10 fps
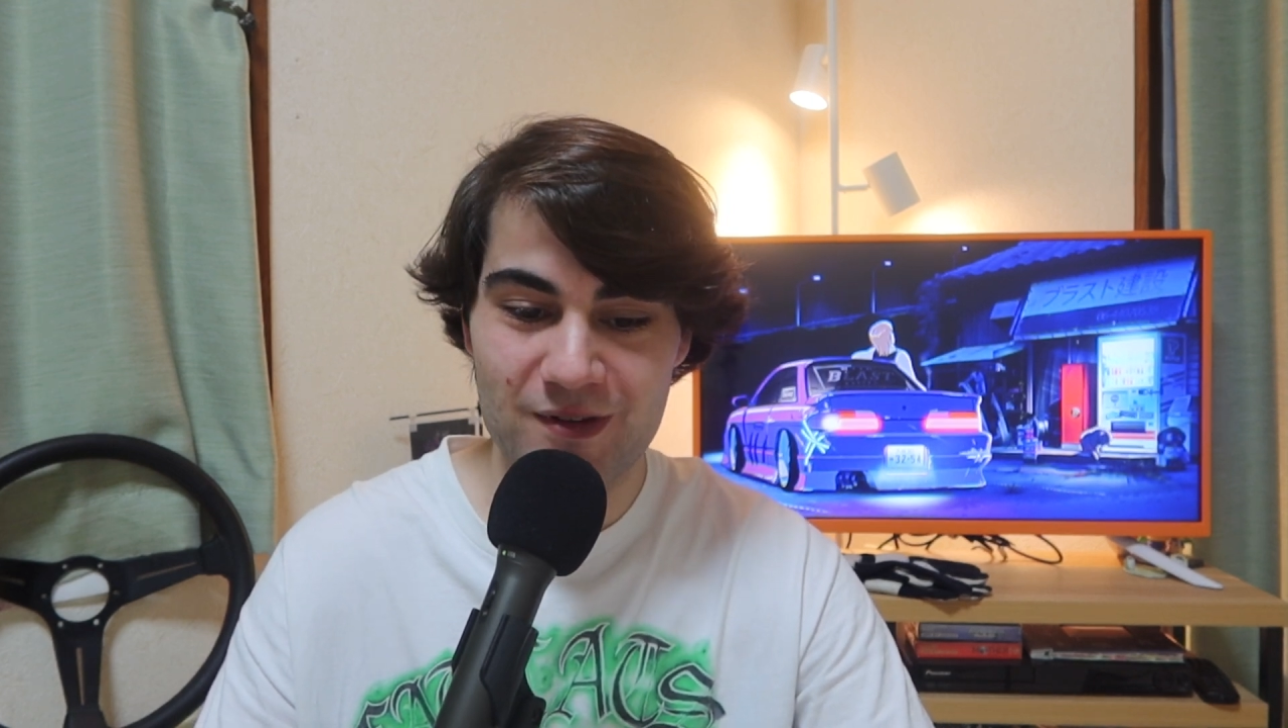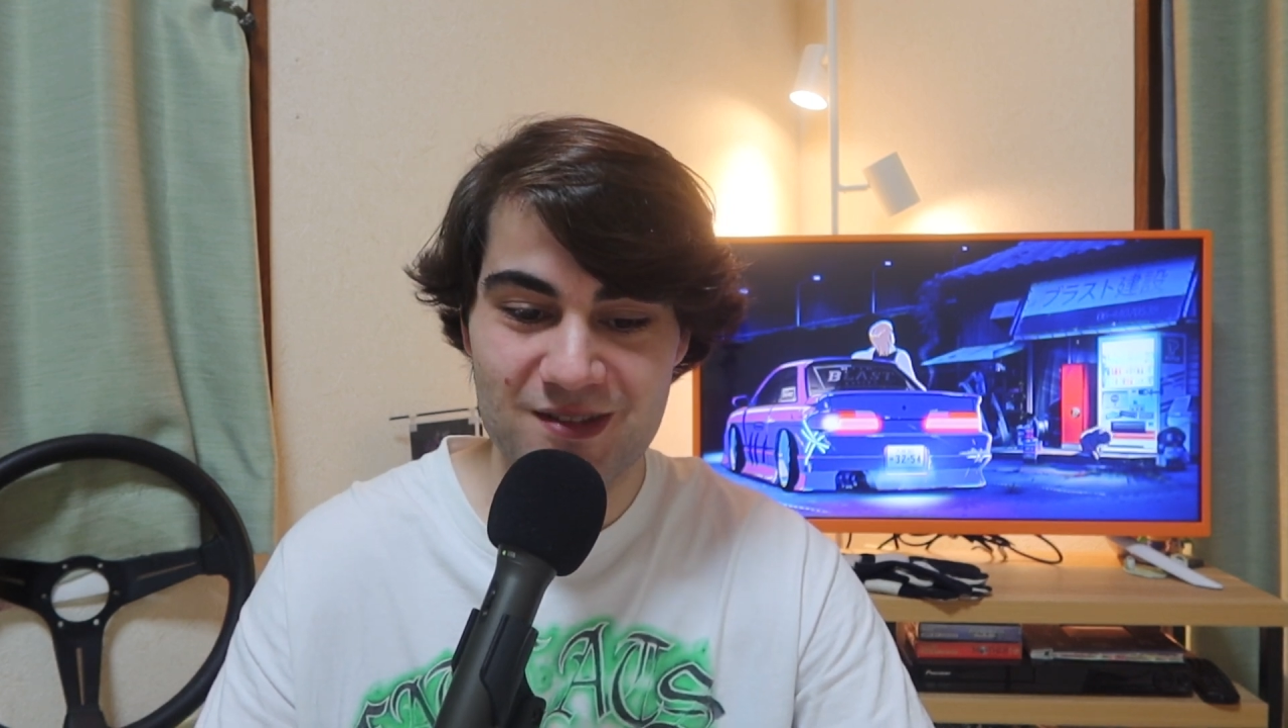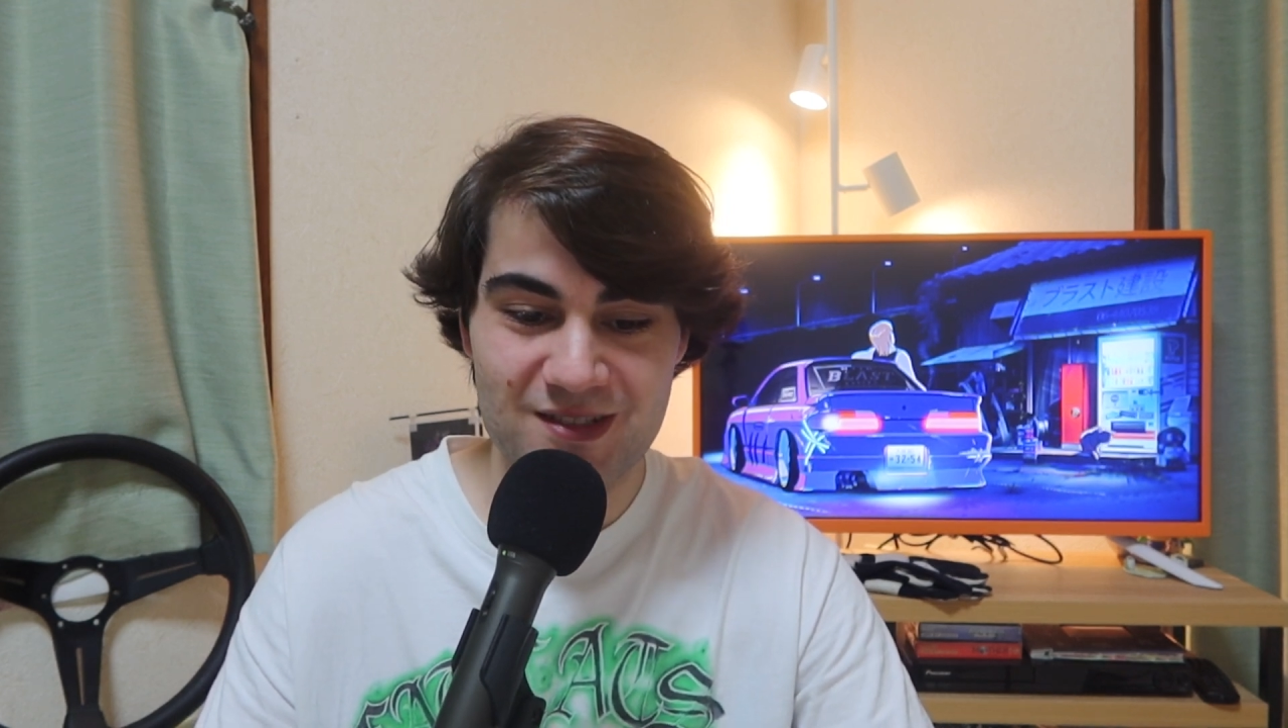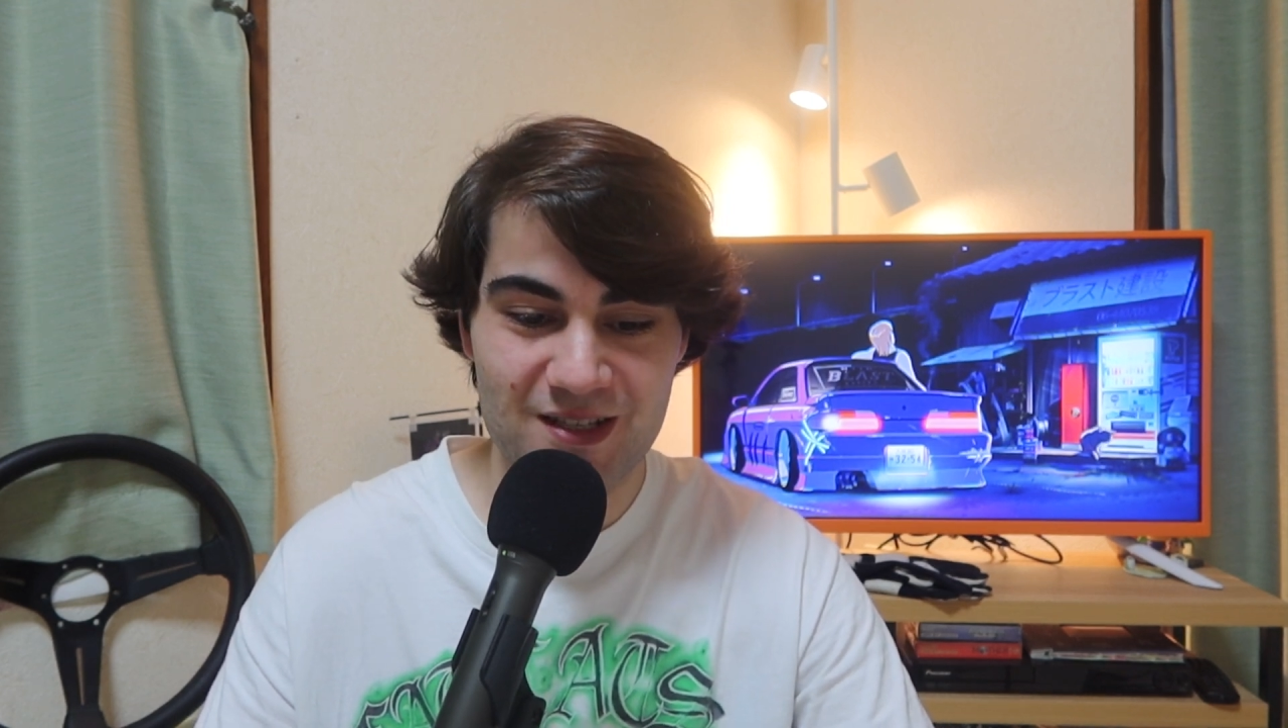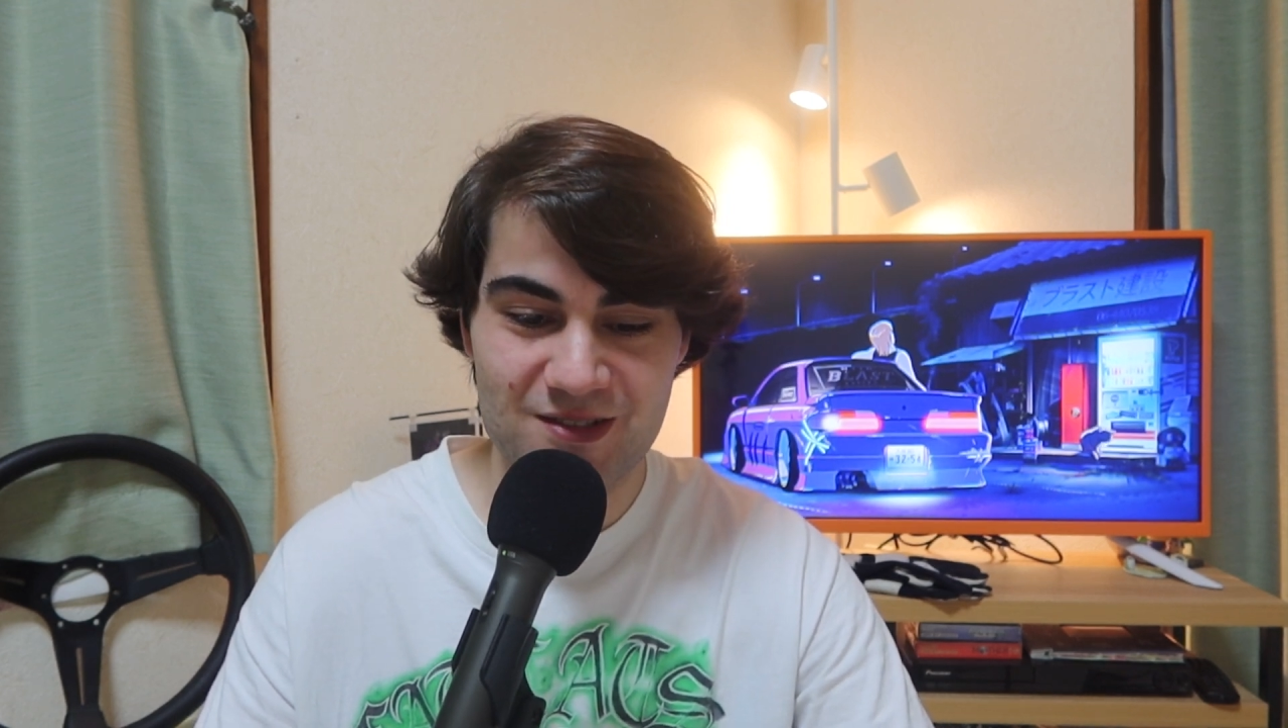than
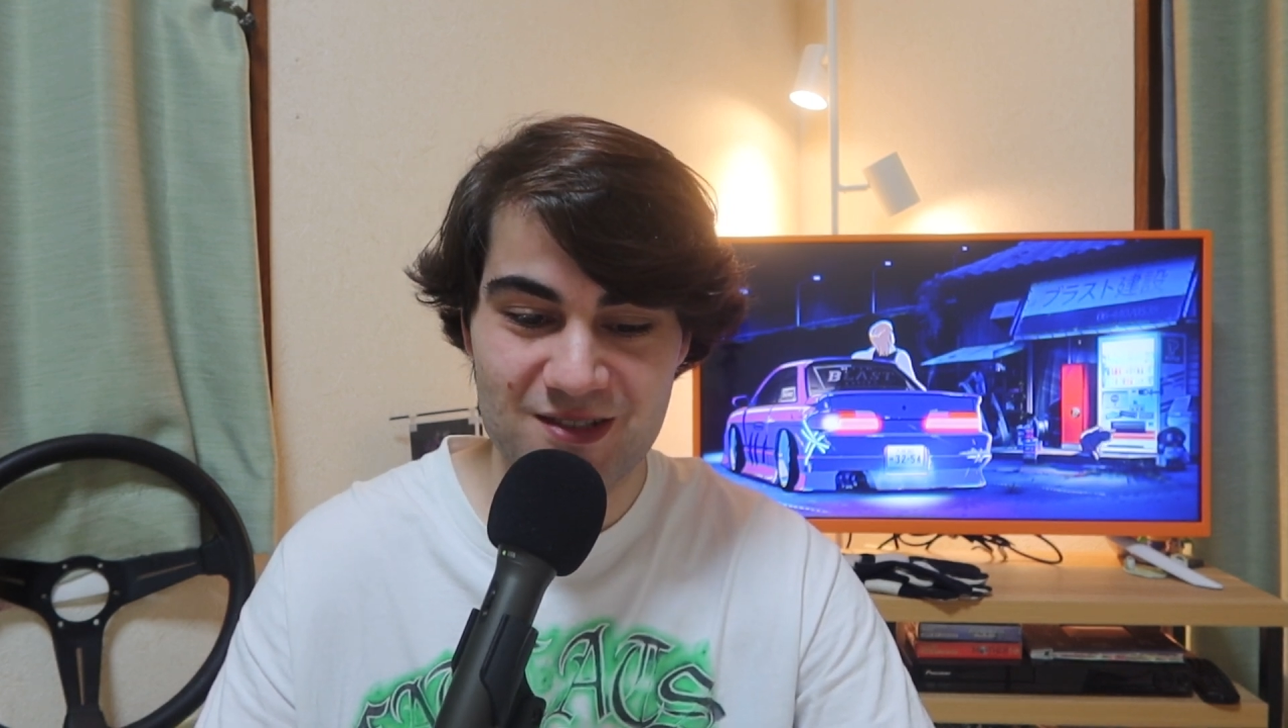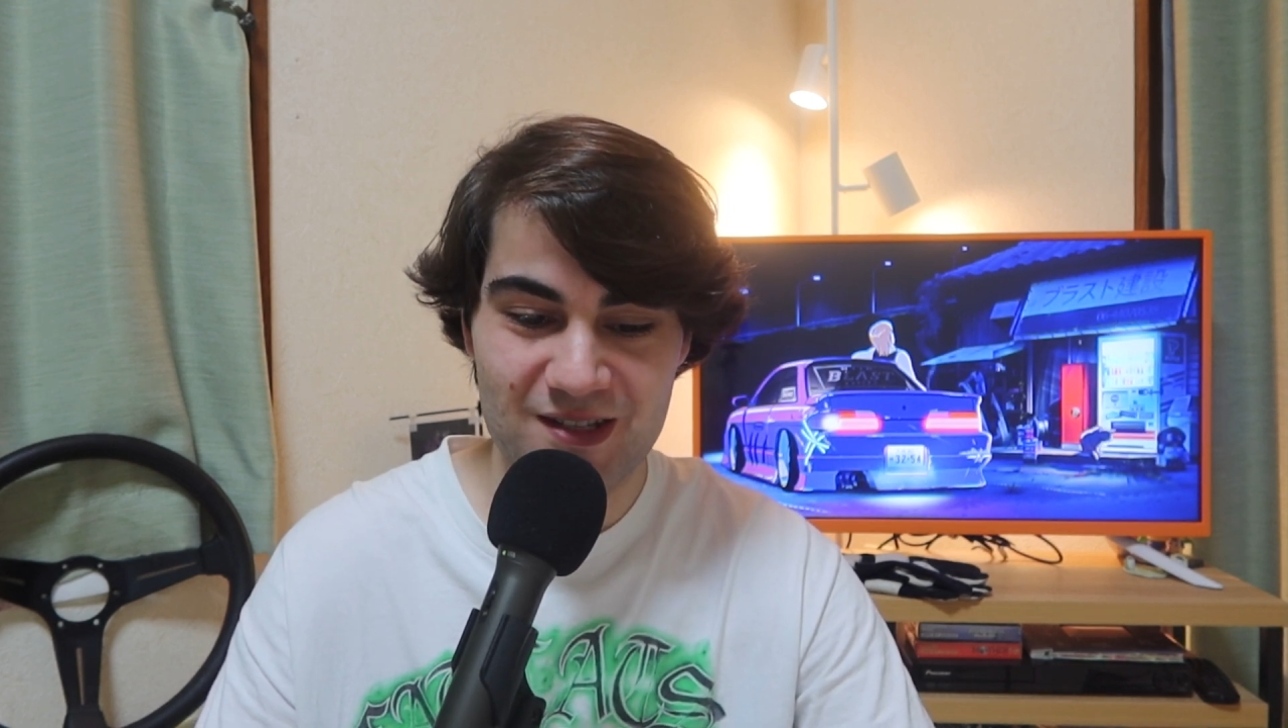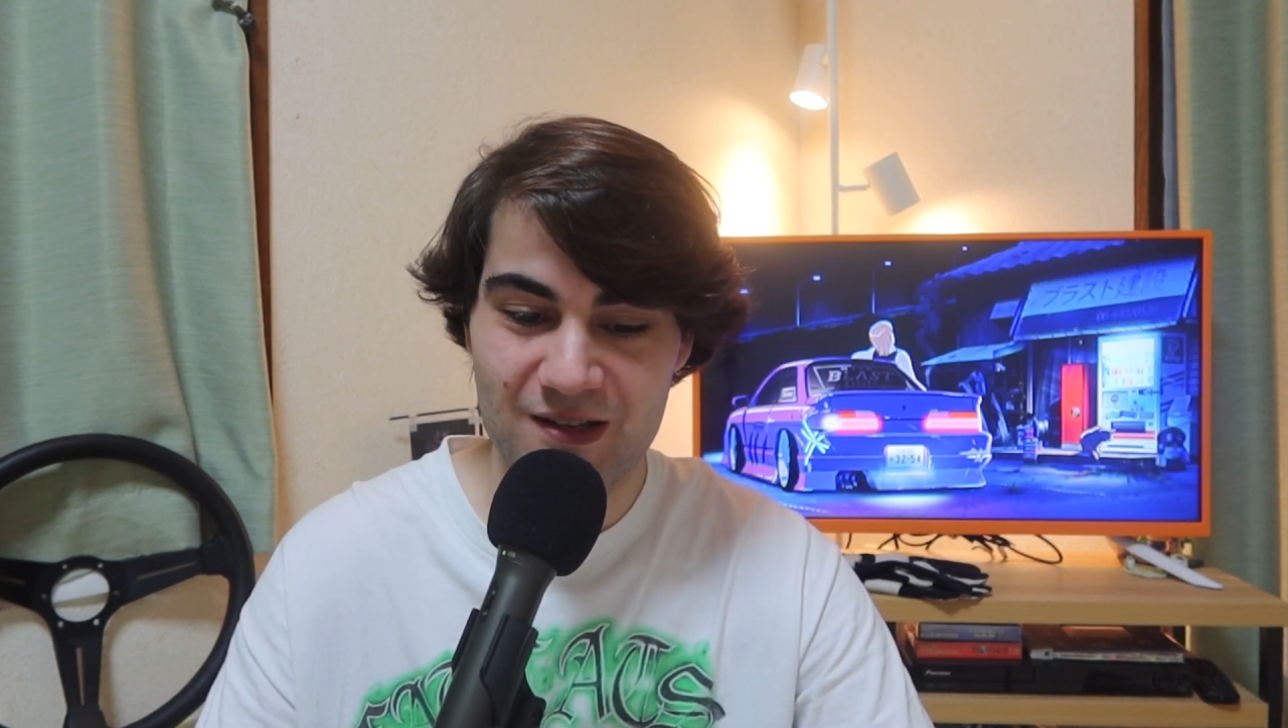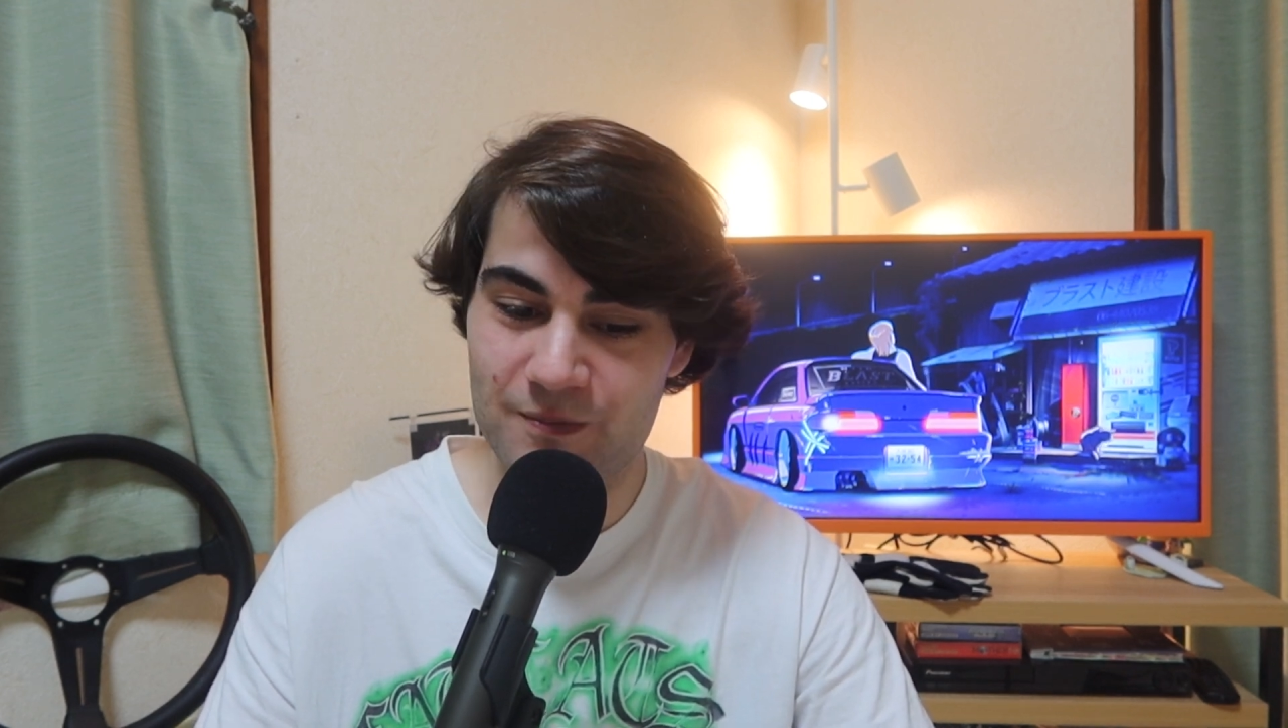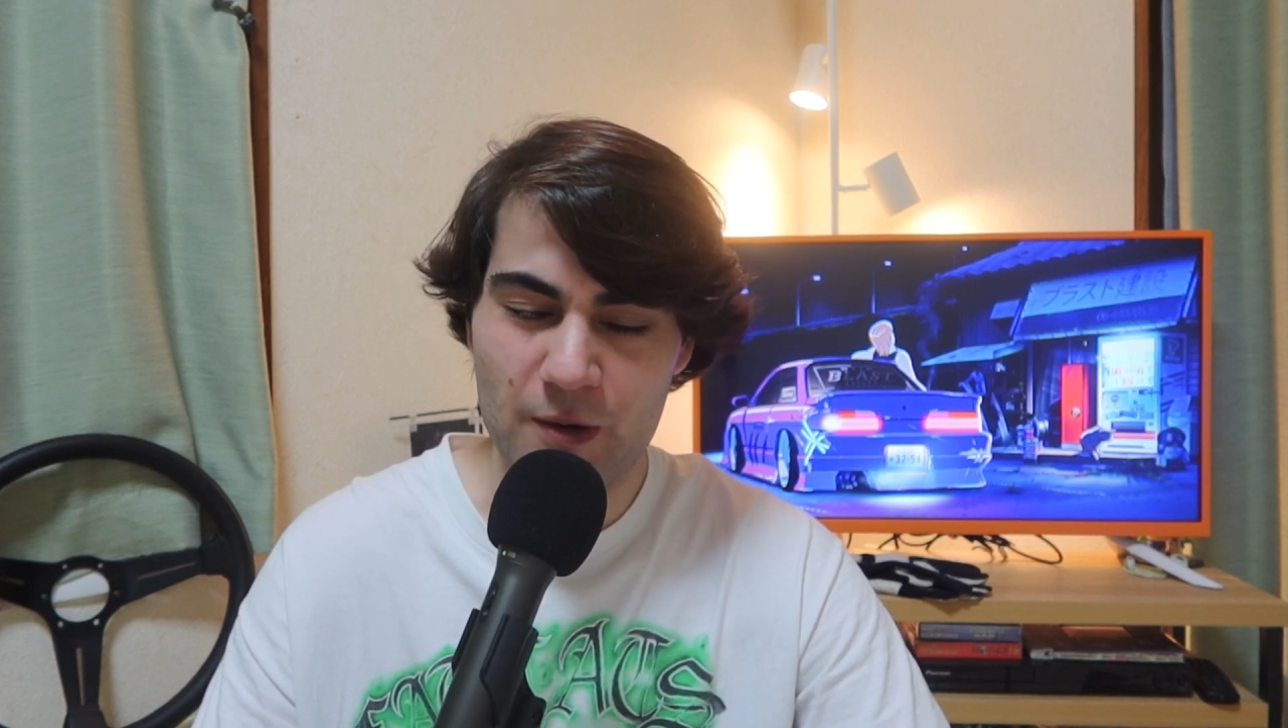seeing just like